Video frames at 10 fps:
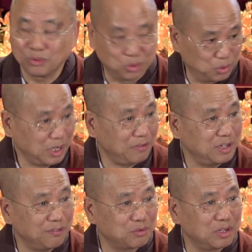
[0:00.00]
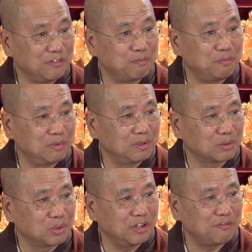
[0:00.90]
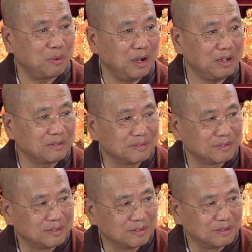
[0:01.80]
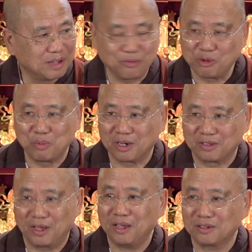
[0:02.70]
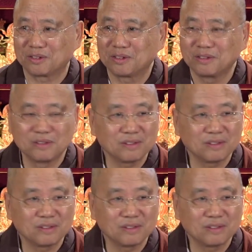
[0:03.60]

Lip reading: Do you have enough to live by? Everybody does.